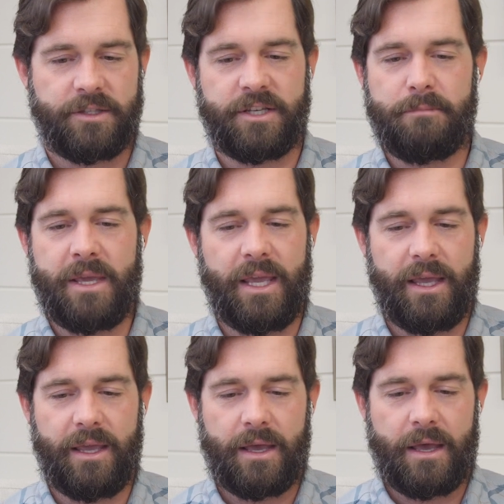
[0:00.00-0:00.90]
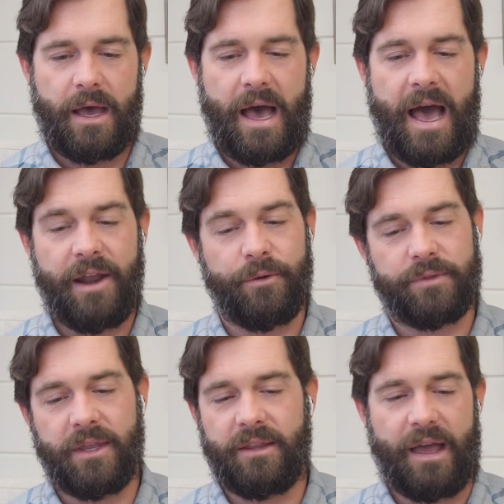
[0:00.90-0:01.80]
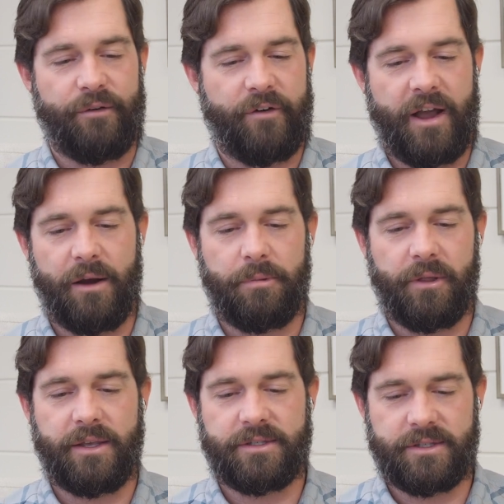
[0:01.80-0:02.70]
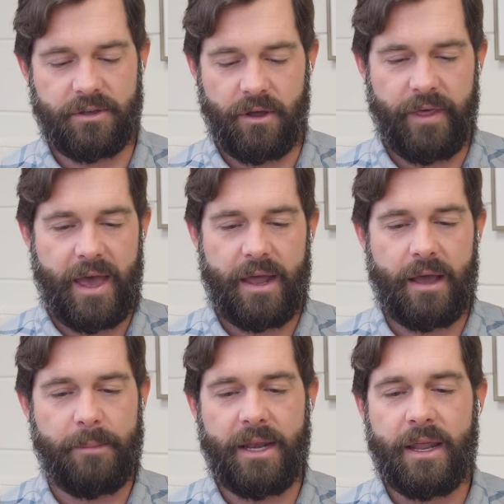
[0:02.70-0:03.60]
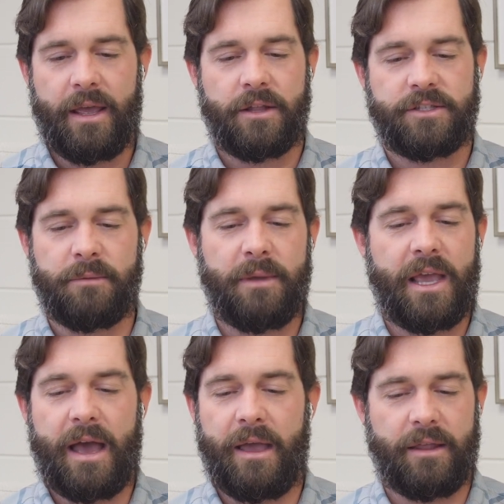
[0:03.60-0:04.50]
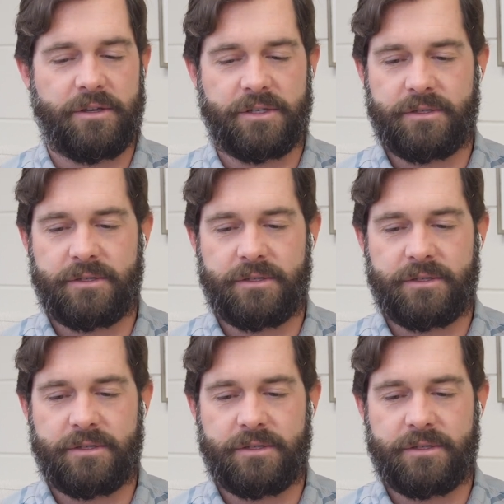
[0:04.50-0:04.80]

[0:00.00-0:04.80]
To me, I don't think that fireplace is all that. I mean, to me, I